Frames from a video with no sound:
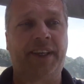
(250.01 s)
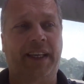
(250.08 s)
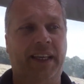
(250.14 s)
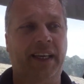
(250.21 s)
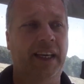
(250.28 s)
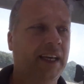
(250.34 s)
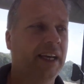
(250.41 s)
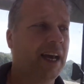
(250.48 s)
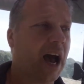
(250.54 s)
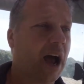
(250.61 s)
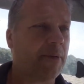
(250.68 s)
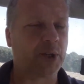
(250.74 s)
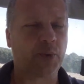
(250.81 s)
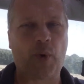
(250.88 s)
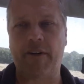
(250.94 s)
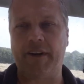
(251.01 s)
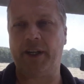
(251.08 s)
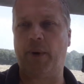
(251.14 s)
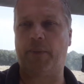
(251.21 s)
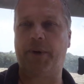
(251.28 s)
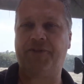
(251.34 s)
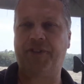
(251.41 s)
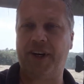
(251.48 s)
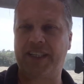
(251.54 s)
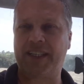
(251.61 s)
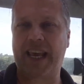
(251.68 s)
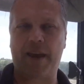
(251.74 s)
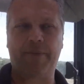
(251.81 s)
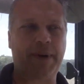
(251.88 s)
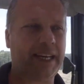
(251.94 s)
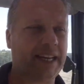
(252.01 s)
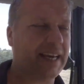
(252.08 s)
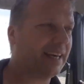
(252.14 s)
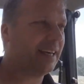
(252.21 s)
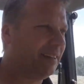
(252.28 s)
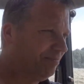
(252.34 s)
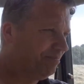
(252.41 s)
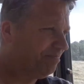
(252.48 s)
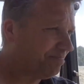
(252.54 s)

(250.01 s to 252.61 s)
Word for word: I think I was worried when we first came in here